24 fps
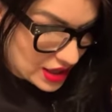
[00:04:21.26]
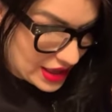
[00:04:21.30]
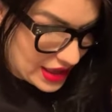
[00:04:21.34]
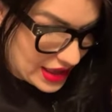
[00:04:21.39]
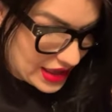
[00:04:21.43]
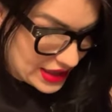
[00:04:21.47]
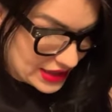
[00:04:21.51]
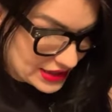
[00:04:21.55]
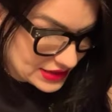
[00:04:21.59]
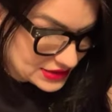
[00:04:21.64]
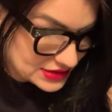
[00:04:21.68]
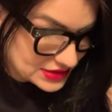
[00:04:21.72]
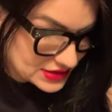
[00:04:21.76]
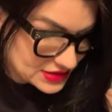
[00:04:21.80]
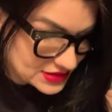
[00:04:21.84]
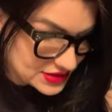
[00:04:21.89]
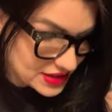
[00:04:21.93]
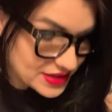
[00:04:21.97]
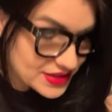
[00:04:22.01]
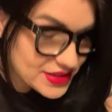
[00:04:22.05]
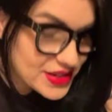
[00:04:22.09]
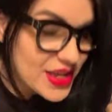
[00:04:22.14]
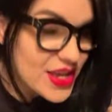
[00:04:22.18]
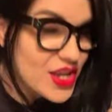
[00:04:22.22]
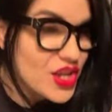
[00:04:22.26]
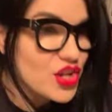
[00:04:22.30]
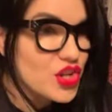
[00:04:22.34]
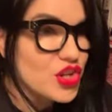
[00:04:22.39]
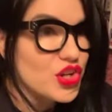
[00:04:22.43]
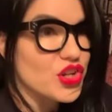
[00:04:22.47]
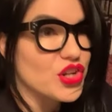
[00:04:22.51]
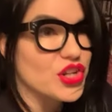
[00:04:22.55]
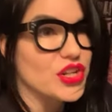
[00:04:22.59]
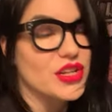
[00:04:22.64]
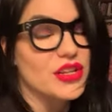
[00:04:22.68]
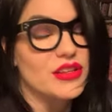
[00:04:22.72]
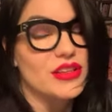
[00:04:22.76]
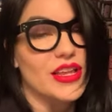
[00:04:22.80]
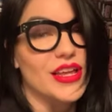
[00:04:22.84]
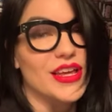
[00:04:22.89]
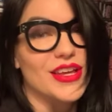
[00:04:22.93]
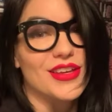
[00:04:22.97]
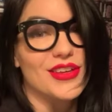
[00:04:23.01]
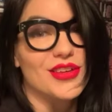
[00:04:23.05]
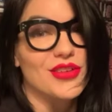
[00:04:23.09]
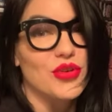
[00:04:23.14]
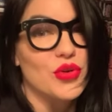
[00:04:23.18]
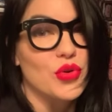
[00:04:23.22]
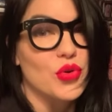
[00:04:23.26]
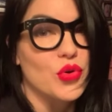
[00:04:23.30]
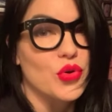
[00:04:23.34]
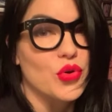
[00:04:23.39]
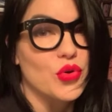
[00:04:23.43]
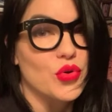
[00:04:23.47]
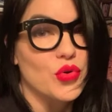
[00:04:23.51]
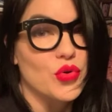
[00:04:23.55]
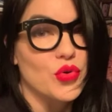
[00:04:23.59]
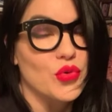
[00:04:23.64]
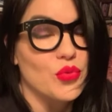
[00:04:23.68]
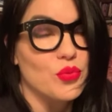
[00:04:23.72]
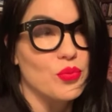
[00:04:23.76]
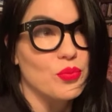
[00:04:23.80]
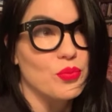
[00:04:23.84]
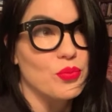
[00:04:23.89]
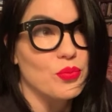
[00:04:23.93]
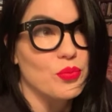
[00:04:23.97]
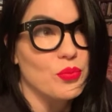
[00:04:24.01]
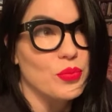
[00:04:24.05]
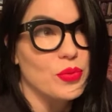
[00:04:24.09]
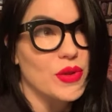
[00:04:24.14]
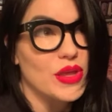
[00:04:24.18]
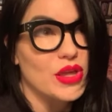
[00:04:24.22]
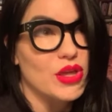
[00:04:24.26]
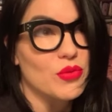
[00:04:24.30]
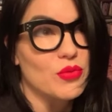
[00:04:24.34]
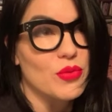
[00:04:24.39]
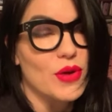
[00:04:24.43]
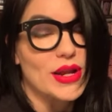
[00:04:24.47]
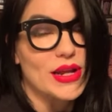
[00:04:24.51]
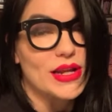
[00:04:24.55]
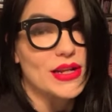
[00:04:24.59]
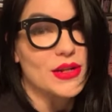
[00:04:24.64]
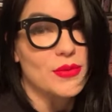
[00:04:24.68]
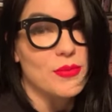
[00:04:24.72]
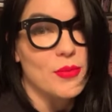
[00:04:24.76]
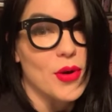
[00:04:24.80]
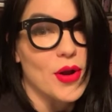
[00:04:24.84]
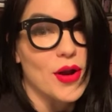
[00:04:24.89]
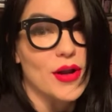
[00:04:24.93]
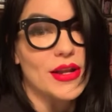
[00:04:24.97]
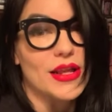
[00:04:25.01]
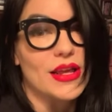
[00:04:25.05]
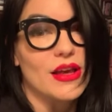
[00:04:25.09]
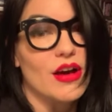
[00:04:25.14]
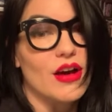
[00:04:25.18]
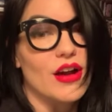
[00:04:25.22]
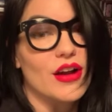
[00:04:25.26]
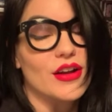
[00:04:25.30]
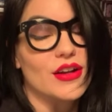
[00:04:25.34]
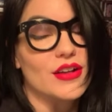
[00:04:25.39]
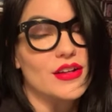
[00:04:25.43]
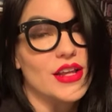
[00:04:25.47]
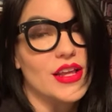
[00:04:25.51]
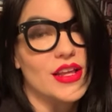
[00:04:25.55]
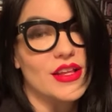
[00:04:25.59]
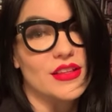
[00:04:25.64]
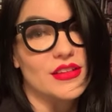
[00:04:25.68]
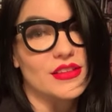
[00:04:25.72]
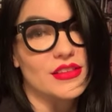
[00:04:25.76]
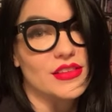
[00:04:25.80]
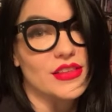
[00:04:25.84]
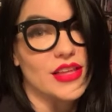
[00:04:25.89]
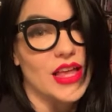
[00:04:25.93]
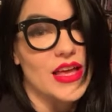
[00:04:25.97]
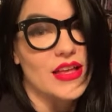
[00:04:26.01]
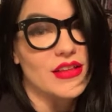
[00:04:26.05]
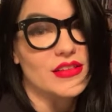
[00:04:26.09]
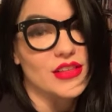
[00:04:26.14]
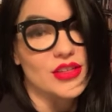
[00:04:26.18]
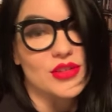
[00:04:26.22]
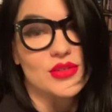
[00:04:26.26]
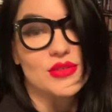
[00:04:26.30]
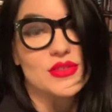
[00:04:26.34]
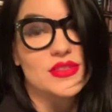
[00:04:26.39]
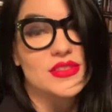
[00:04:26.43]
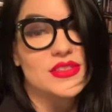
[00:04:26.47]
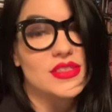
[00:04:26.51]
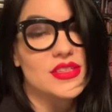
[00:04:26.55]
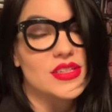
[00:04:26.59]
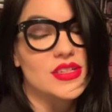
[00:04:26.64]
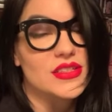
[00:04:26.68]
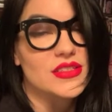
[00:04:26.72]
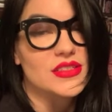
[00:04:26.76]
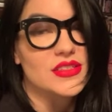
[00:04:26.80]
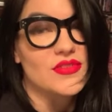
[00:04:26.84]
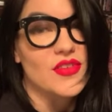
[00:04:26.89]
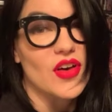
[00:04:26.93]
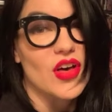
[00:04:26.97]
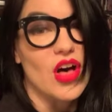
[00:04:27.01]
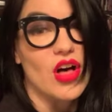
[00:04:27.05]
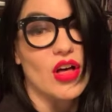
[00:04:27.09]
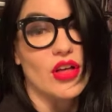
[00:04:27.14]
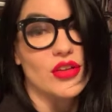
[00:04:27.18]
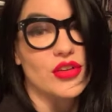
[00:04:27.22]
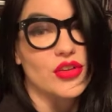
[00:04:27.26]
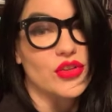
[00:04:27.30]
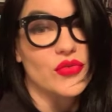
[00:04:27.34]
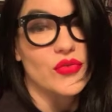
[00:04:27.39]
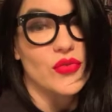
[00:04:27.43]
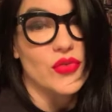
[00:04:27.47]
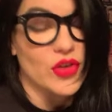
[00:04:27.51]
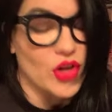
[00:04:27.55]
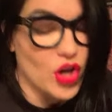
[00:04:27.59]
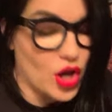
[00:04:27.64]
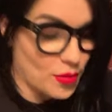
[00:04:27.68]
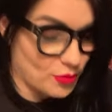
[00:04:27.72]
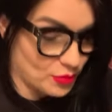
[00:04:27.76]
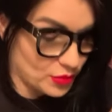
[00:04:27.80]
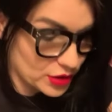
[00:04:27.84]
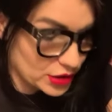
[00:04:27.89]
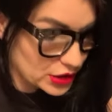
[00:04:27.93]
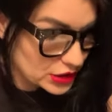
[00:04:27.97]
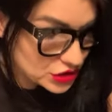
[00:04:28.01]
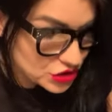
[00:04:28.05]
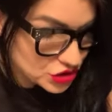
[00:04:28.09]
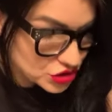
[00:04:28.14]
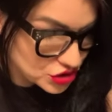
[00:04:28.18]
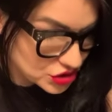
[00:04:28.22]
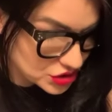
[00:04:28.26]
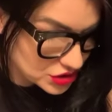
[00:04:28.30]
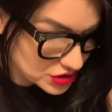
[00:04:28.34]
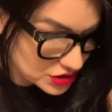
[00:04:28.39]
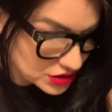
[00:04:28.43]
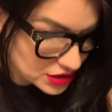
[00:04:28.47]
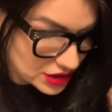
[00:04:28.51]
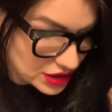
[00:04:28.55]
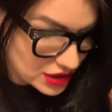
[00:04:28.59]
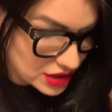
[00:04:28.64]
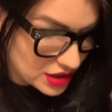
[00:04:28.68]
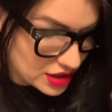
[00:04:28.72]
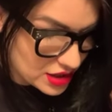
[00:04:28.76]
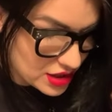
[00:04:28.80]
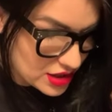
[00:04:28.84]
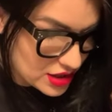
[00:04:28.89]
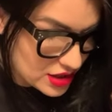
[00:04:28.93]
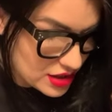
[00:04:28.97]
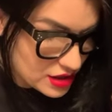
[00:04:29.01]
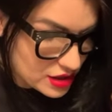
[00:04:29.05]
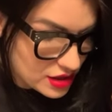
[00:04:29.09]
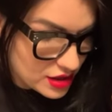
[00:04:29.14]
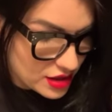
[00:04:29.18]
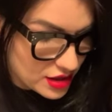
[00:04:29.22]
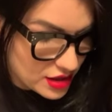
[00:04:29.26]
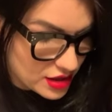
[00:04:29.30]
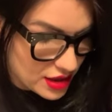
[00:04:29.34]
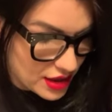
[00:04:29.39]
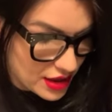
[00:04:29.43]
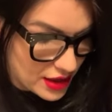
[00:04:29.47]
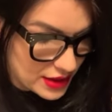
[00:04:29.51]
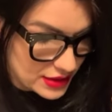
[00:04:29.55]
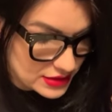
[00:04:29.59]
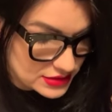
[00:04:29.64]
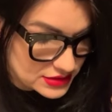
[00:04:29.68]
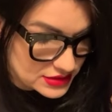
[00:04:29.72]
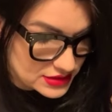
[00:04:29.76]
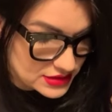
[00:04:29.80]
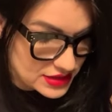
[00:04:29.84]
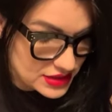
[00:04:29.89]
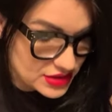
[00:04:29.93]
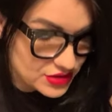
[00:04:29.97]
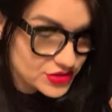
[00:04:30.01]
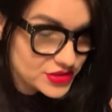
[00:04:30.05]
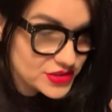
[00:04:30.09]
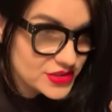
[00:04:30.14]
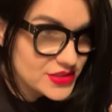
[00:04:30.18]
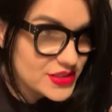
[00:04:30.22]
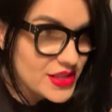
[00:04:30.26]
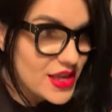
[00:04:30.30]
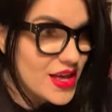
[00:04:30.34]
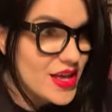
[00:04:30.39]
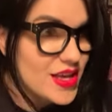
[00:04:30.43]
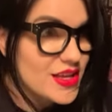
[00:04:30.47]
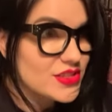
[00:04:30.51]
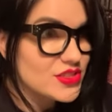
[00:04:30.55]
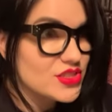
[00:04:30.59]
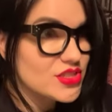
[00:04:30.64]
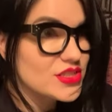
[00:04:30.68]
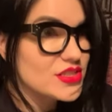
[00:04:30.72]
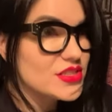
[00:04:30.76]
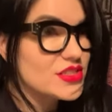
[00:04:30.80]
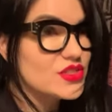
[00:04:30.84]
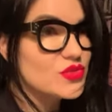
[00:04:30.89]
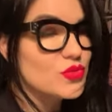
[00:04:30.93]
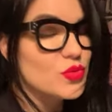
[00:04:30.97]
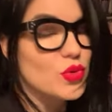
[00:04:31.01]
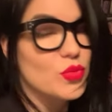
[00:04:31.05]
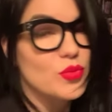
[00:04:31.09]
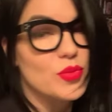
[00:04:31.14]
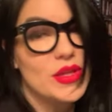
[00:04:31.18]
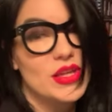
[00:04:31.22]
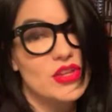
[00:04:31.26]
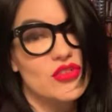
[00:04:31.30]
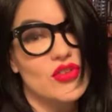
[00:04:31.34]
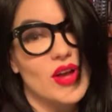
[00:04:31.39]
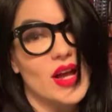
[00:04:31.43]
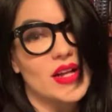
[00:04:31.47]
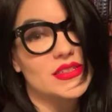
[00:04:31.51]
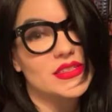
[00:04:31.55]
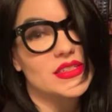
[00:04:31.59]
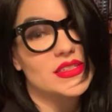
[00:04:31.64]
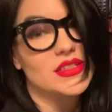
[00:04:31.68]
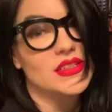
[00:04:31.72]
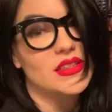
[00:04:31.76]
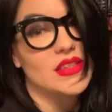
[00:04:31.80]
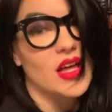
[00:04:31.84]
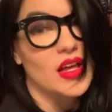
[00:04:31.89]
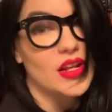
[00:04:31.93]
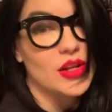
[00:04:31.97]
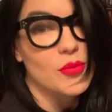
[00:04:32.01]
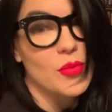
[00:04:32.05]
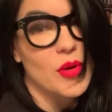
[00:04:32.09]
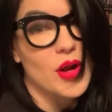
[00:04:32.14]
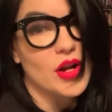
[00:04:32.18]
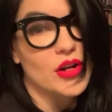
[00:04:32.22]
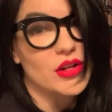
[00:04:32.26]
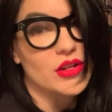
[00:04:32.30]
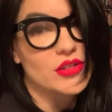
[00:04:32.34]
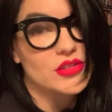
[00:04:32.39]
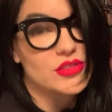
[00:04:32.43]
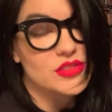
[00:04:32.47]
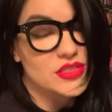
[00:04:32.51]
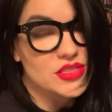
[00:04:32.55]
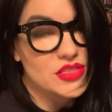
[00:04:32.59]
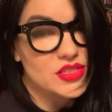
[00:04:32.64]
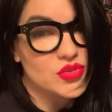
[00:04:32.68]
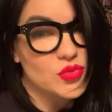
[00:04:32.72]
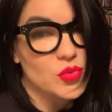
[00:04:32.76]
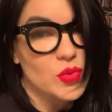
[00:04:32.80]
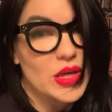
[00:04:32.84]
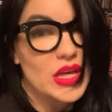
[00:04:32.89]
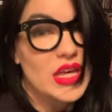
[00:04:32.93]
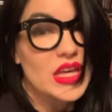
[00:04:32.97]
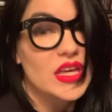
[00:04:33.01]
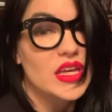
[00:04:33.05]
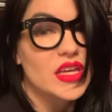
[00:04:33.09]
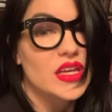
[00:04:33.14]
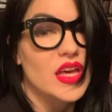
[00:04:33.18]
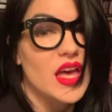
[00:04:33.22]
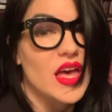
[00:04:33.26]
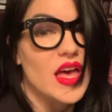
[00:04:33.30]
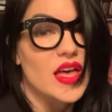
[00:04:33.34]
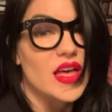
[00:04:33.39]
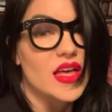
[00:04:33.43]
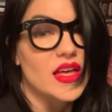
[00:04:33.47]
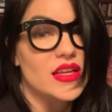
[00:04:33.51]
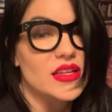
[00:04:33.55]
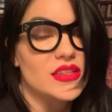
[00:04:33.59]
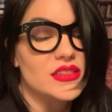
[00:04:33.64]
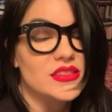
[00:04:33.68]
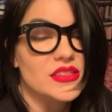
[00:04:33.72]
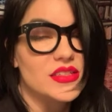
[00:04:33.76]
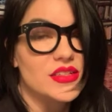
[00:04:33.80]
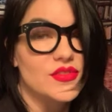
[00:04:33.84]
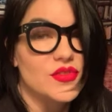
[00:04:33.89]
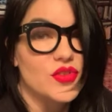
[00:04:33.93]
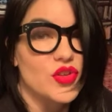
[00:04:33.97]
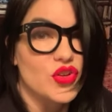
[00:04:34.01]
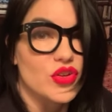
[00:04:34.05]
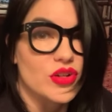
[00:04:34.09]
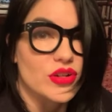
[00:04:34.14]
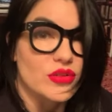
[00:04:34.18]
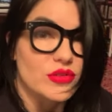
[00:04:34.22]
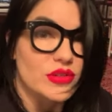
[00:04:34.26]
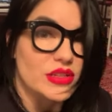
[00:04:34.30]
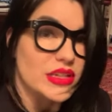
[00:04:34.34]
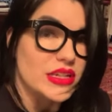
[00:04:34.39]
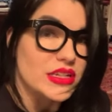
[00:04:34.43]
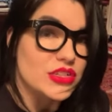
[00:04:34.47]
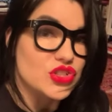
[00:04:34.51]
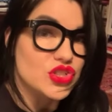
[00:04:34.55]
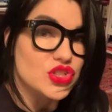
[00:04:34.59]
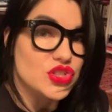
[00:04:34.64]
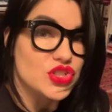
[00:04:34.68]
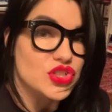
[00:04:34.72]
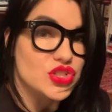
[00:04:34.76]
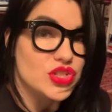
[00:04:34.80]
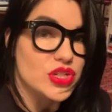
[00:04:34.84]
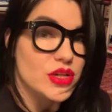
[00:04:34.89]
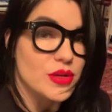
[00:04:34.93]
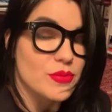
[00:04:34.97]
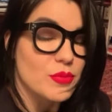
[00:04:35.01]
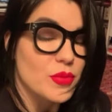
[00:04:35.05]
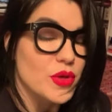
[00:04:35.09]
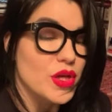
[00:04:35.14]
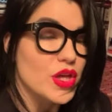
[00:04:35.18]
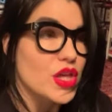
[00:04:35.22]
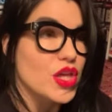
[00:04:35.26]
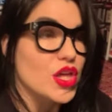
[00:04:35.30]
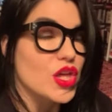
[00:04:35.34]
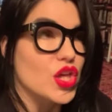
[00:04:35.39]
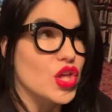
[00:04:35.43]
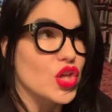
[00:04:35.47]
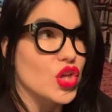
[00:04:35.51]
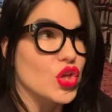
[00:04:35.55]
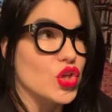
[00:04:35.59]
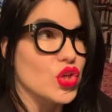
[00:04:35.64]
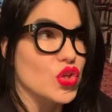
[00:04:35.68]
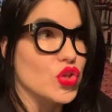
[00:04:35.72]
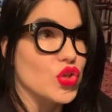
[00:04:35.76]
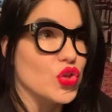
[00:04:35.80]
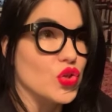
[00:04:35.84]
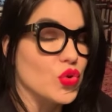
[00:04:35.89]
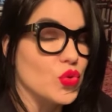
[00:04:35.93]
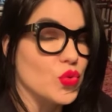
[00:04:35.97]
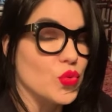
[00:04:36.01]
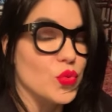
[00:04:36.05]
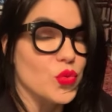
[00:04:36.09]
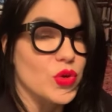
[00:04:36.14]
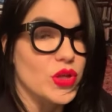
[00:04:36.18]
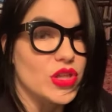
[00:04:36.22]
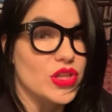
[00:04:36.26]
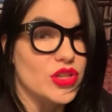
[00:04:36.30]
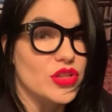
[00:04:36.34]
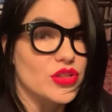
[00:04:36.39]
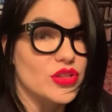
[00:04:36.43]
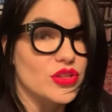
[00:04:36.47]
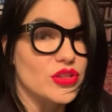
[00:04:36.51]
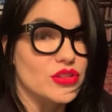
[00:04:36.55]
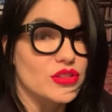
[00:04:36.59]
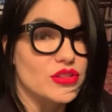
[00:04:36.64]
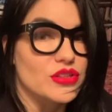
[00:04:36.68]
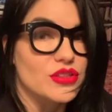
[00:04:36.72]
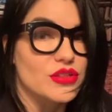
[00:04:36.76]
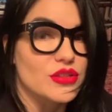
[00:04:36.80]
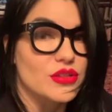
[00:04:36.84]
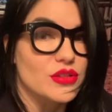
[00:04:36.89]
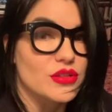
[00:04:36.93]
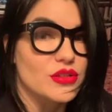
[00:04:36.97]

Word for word: And Sunday, you're going to like be ready to party hard and let loose because of all you've accomplished. Uh, single Sages will be attracting a lot of partners this week. And if you're in a relationship, you will